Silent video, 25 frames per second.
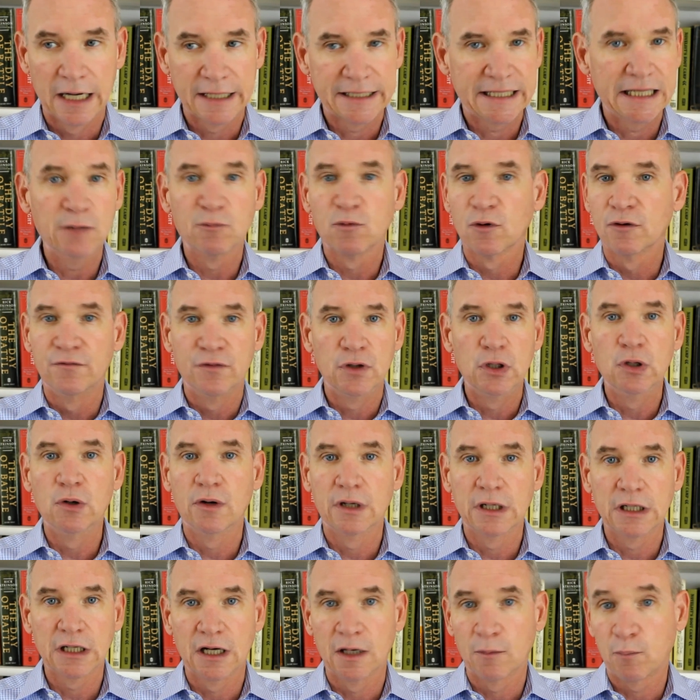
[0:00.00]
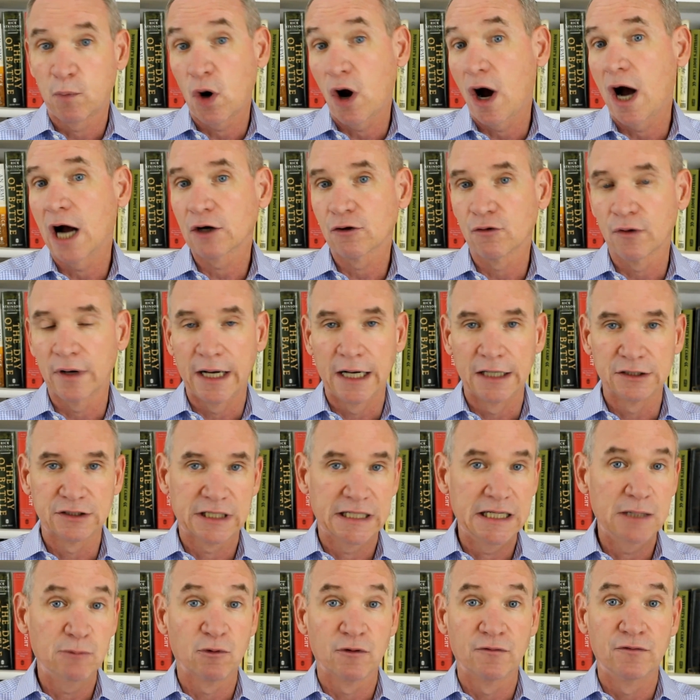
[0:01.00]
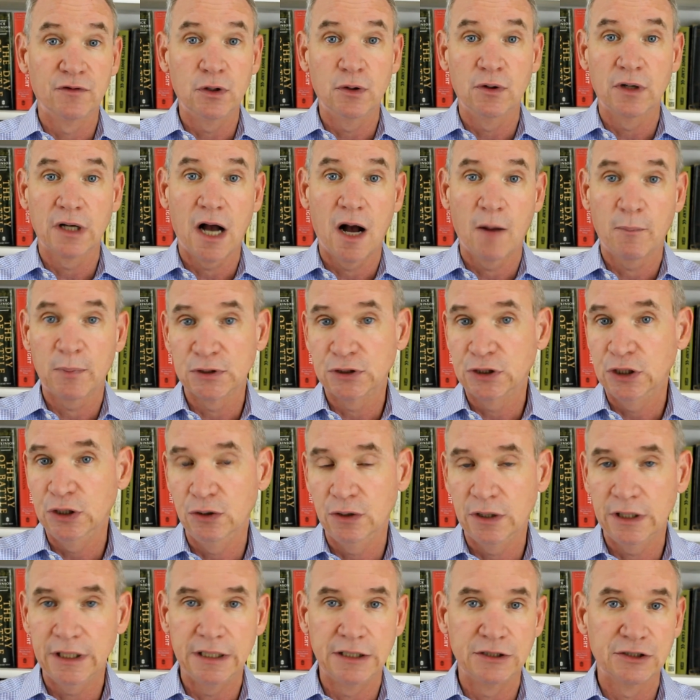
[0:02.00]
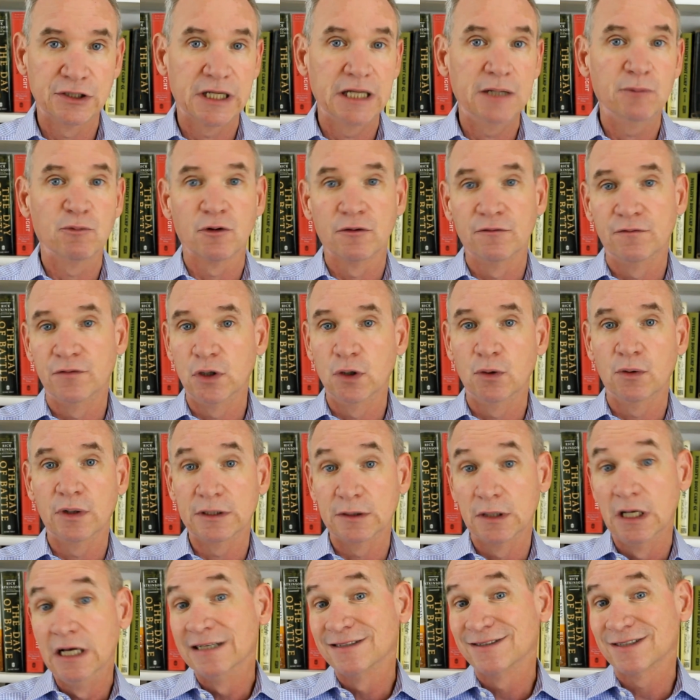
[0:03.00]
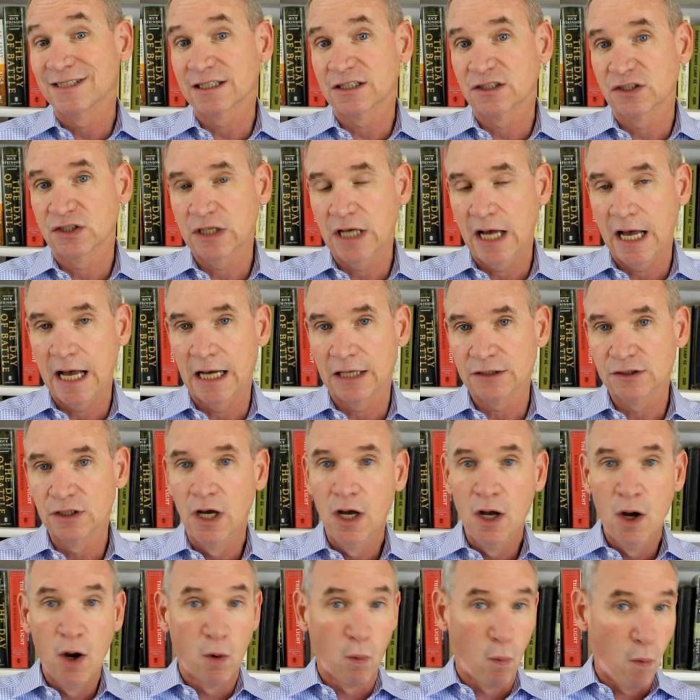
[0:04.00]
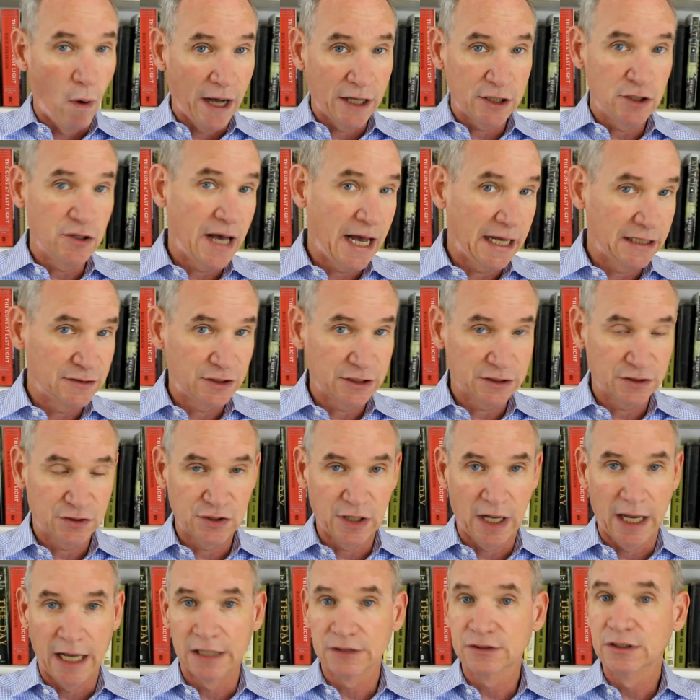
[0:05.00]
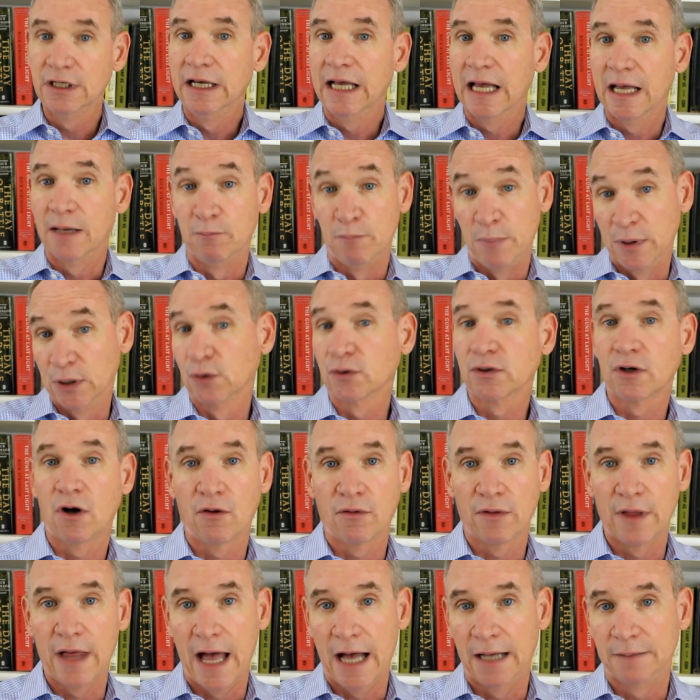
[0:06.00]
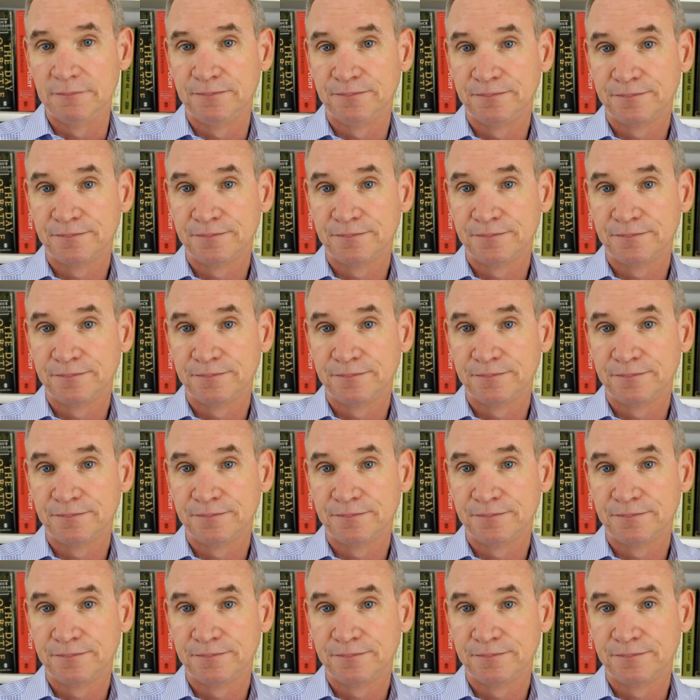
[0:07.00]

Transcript: Keep reviewing progress, keep reviewing opportunities, keep reviewing success, why you had success, and build on that.